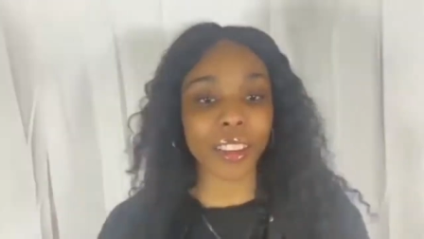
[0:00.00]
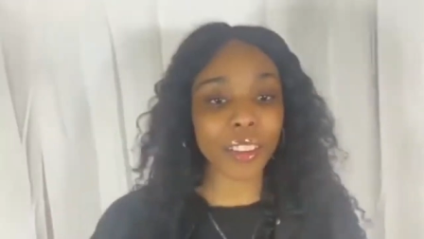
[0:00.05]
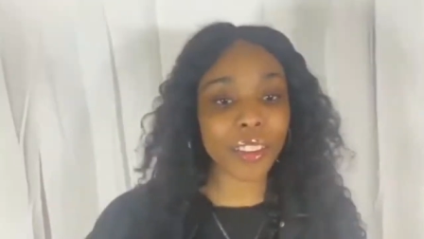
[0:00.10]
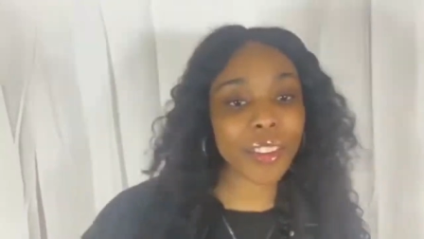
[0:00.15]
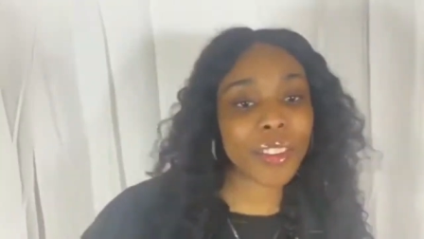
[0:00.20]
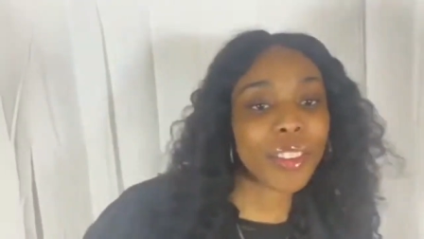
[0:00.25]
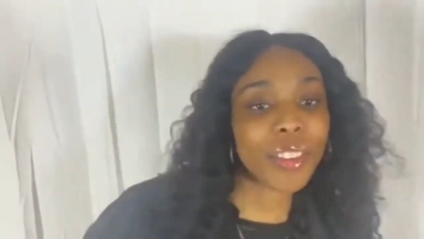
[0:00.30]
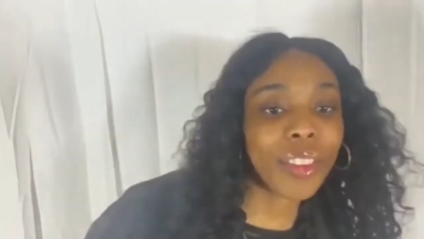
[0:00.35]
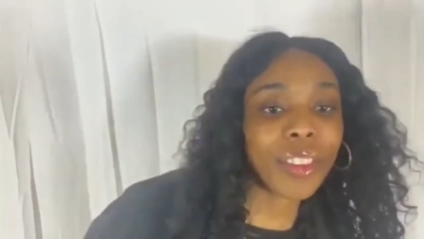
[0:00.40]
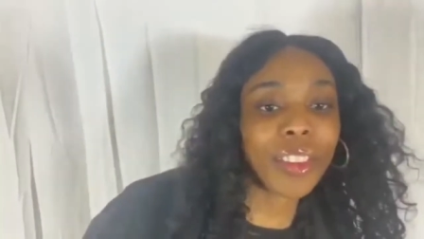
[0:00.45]

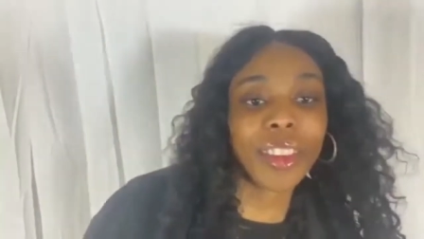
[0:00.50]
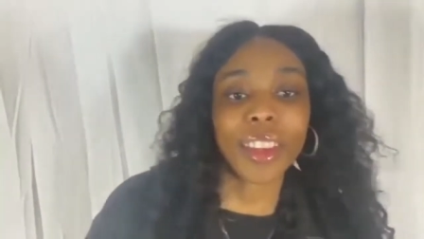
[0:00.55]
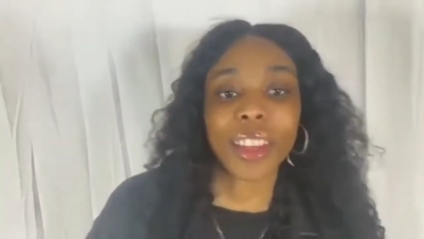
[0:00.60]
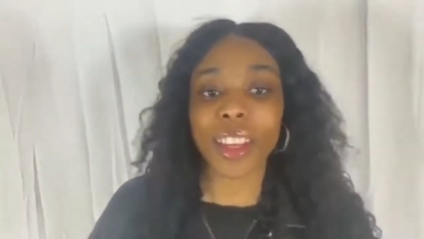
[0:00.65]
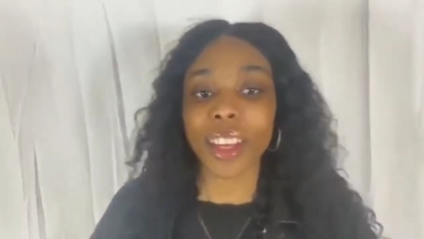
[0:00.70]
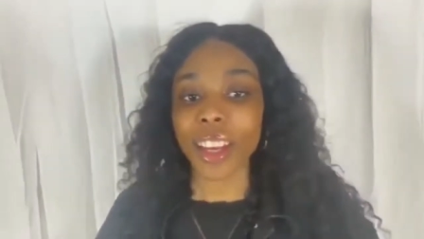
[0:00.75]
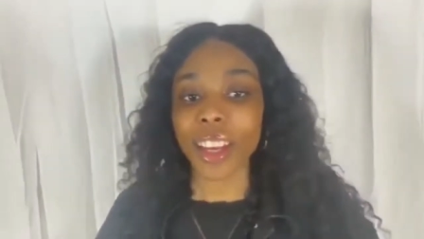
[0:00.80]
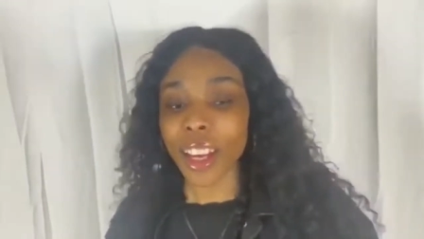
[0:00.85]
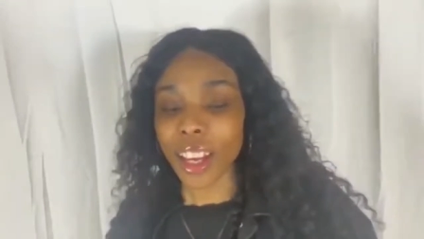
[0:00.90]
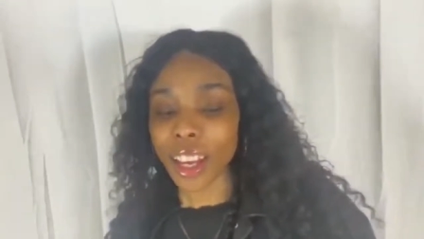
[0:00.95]
It's
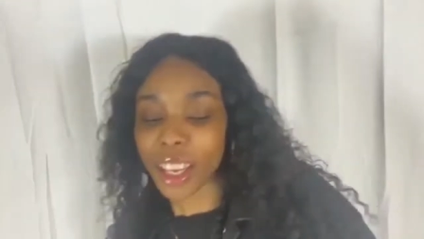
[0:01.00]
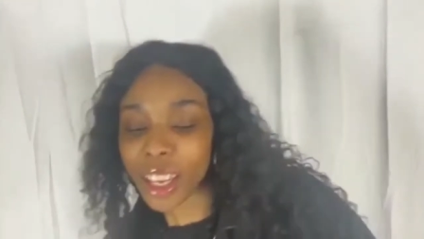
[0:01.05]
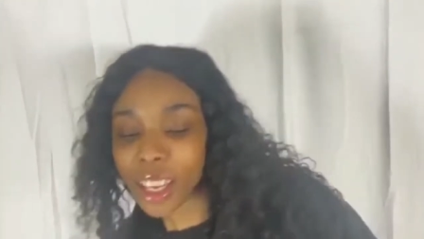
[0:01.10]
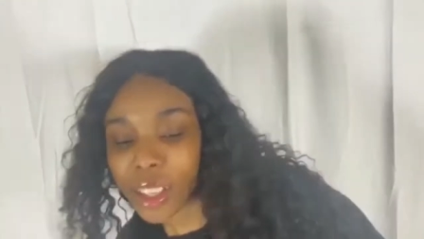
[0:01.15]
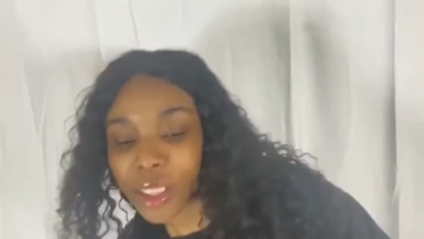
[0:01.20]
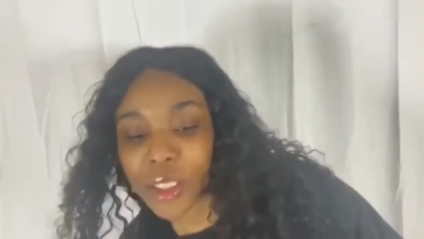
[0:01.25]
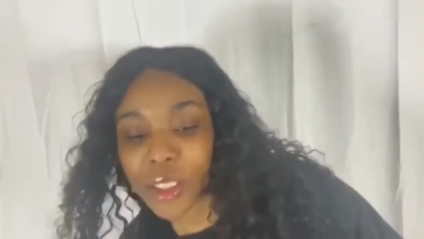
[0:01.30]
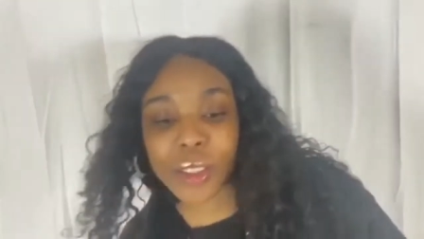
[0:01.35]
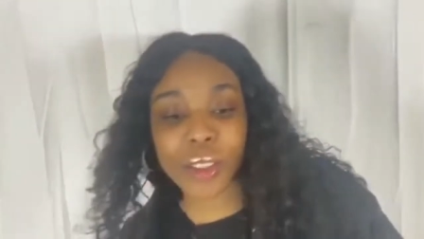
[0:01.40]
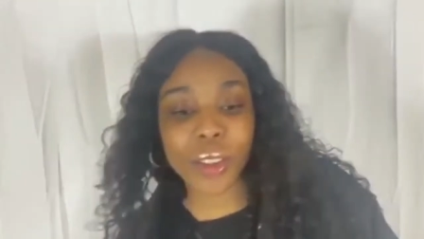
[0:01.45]

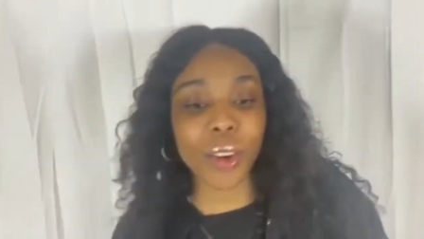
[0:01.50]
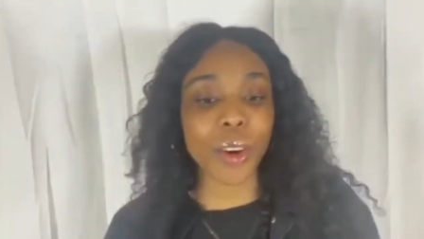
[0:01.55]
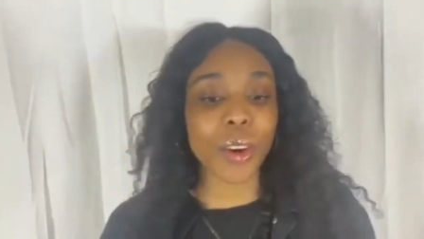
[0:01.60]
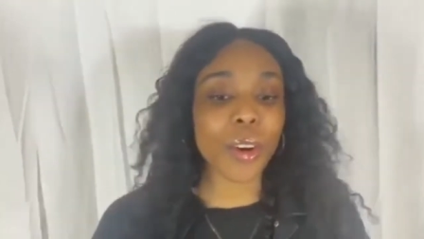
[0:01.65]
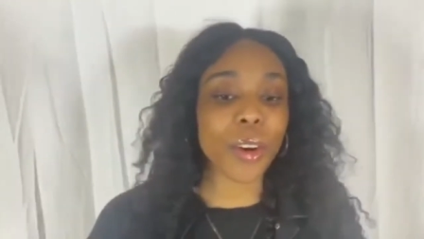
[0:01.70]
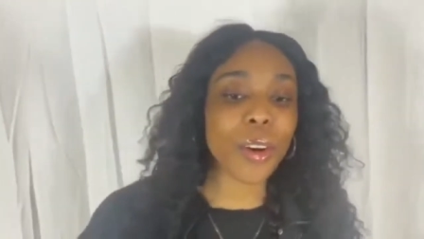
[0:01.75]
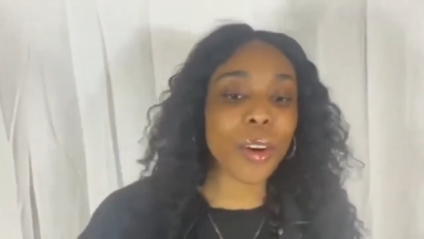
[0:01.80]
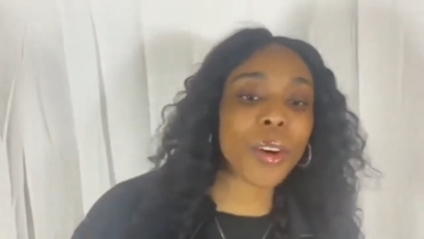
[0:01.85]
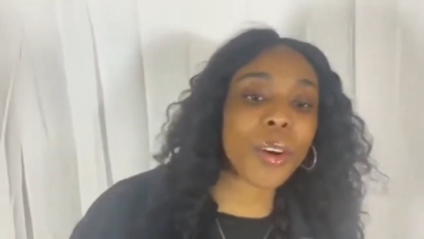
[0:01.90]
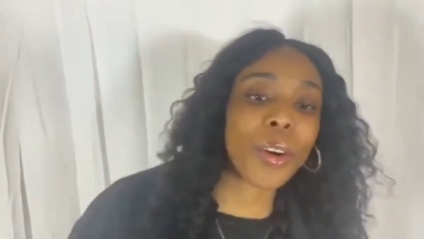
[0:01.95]
alright.
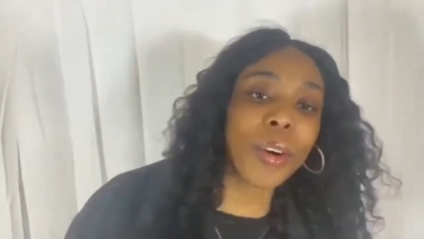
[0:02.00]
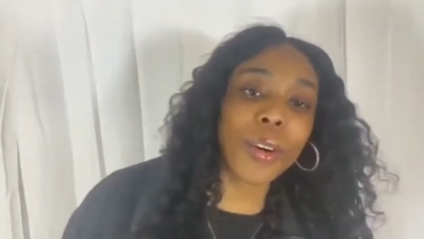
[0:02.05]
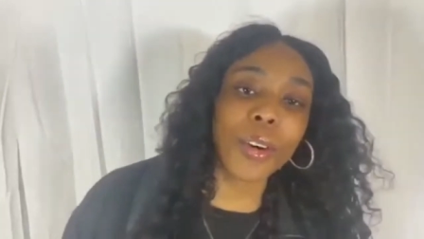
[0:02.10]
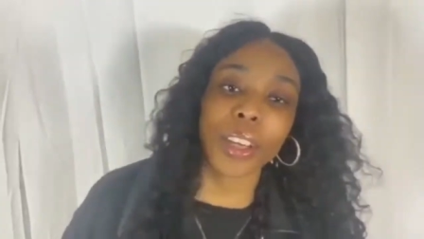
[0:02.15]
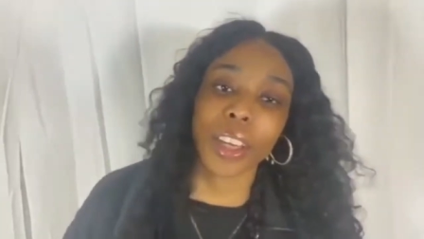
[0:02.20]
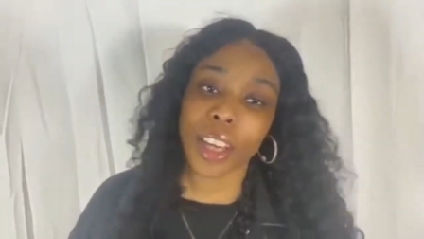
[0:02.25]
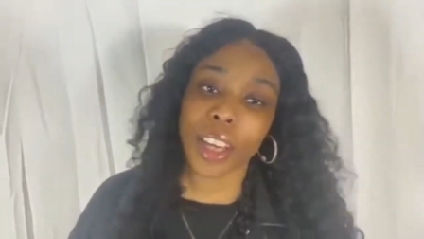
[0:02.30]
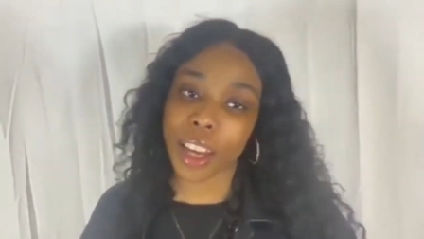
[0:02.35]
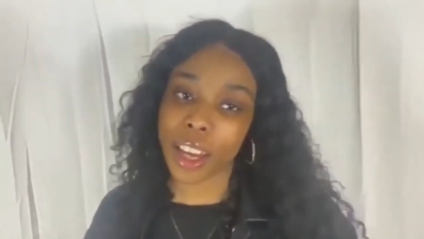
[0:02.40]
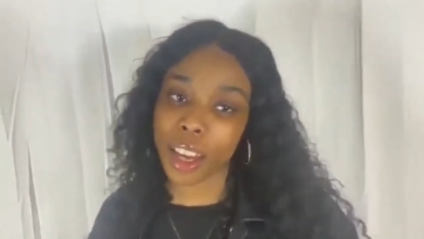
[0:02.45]
It's
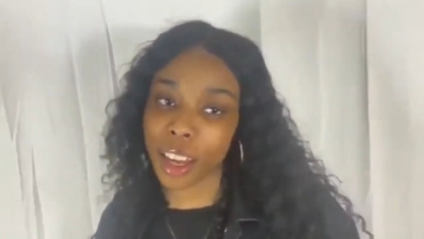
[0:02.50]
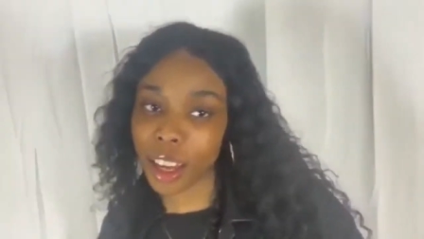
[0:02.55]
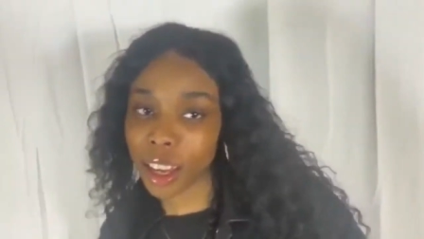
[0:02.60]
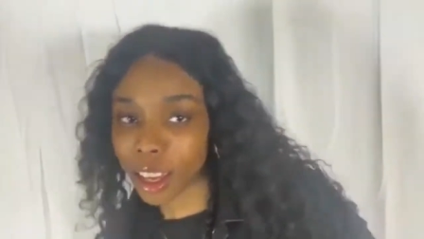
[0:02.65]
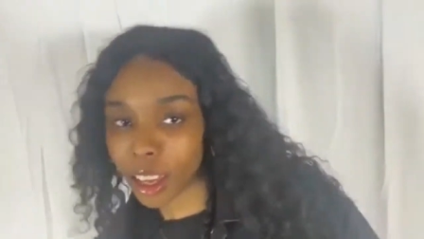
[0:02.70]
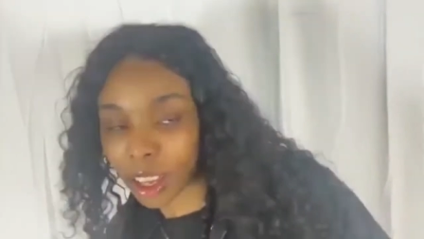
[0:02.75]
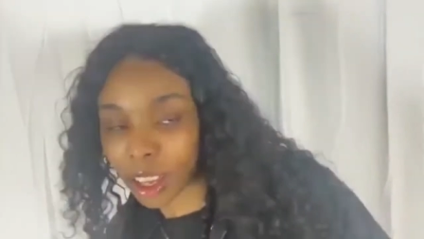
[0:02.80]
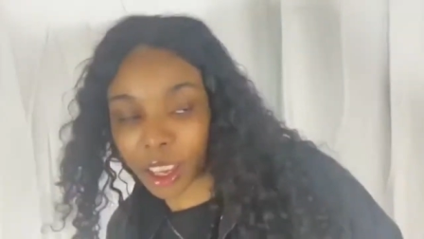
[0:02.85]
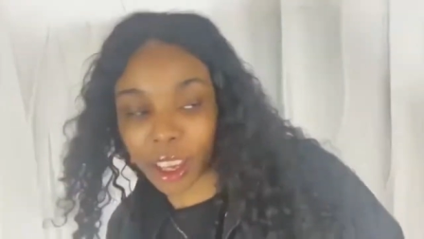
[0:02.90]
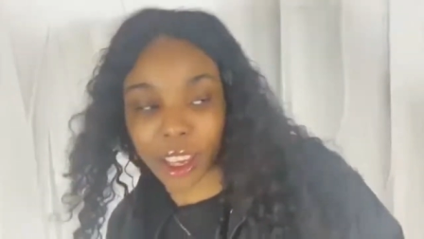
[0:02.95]

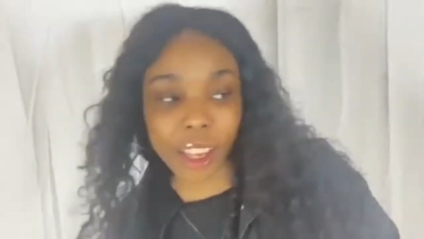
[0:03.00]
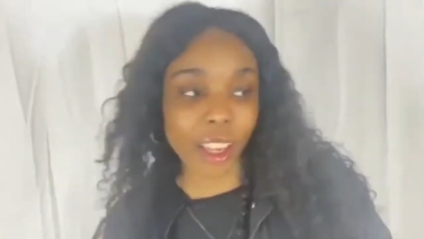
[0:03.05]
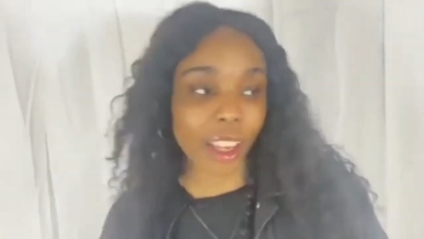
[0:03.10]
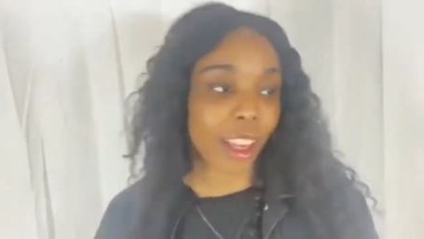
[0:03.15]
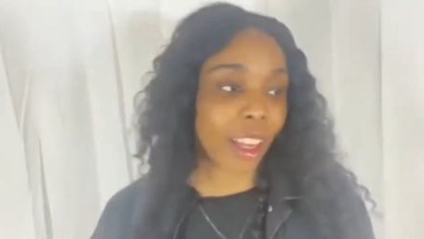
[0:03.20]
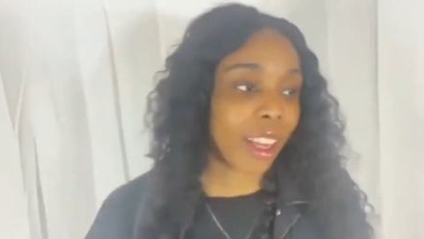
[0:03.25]
okay.